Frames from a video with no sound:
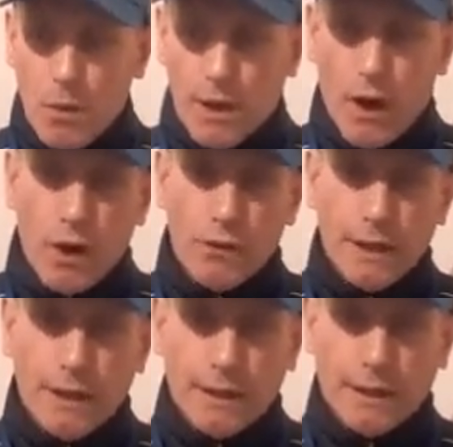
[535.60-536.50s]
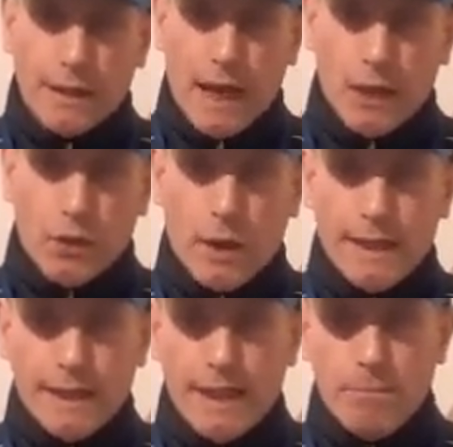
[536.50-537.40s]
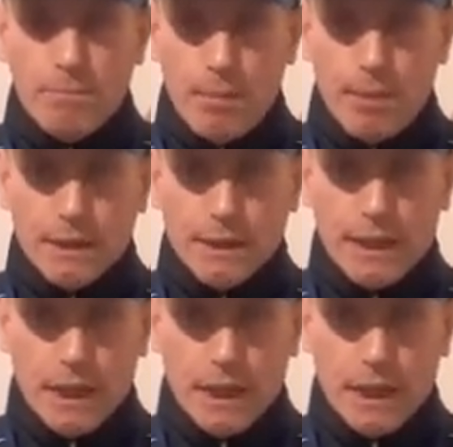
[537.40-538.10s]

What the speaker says: 129 Muppets in a